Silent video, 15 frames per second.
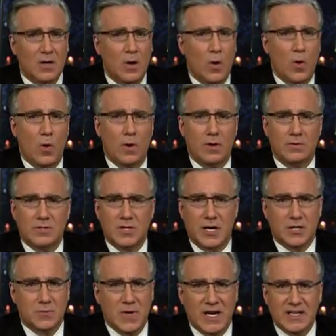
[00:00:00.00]
or
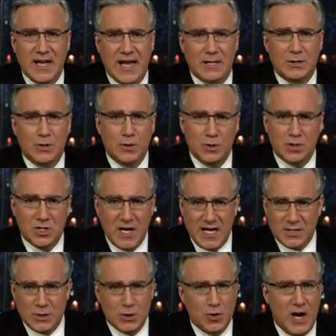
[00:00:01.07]
touched my dad's new
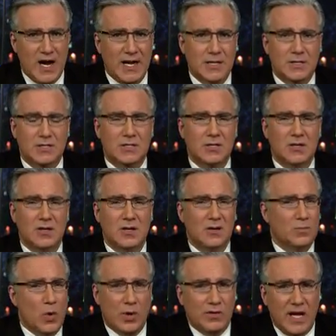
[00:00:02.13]
chest drains.
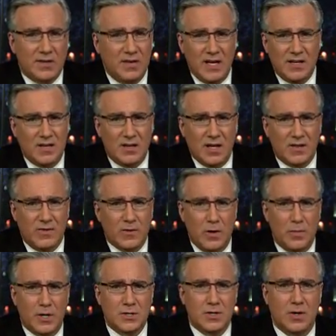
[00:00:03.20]
More likely, he did nothing very
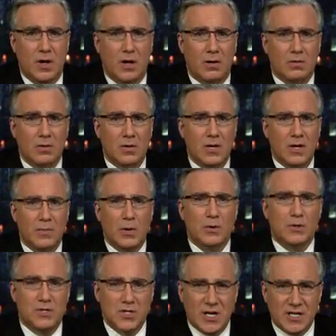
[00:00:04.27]
much at all. But it
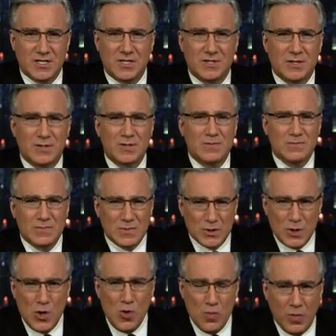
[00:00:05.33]
was just
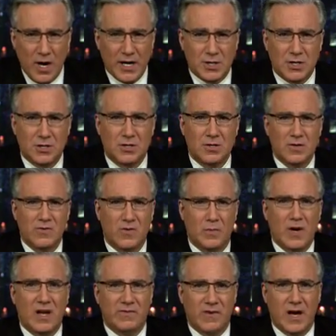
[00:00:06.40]
too much for
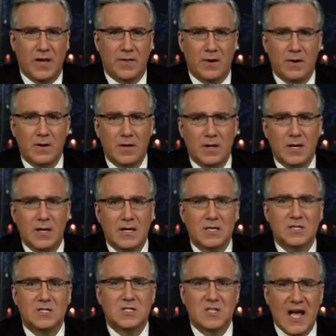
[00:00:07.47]
my father.
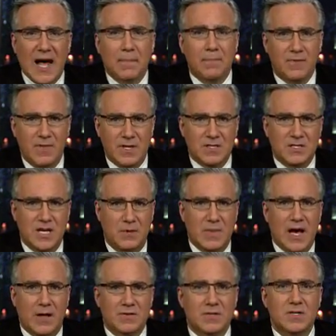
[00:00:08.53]
Stop this, he
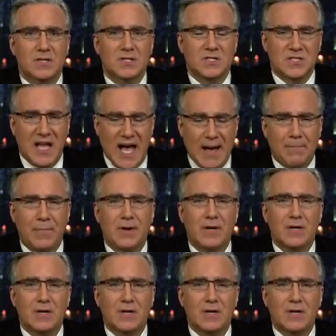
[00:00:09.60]
mouths. Stop,